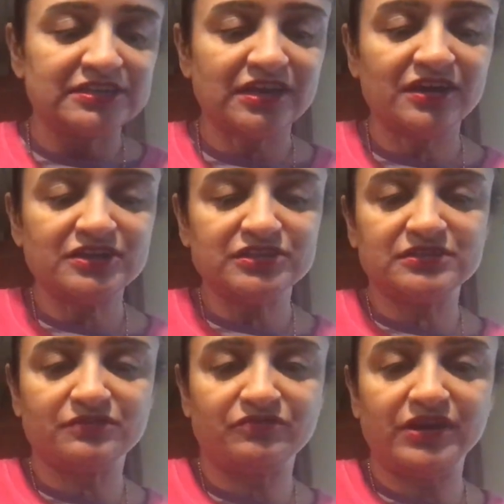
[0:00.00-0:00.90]
Sahaj
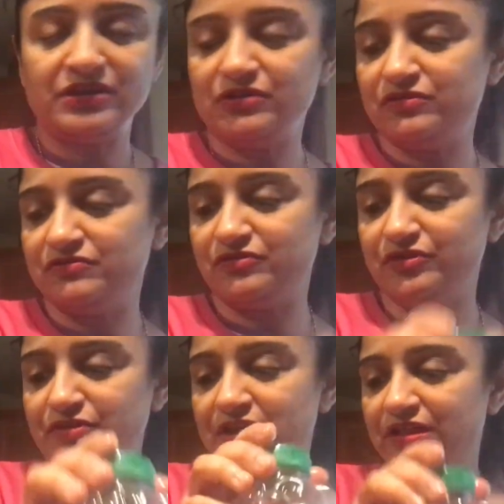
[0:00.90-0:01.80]
is very good for
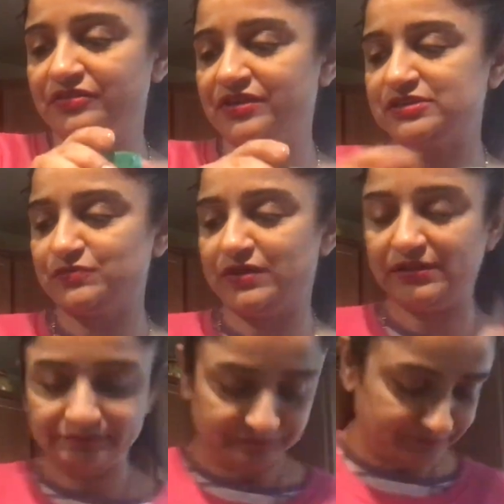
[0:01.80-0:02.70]
your health as well.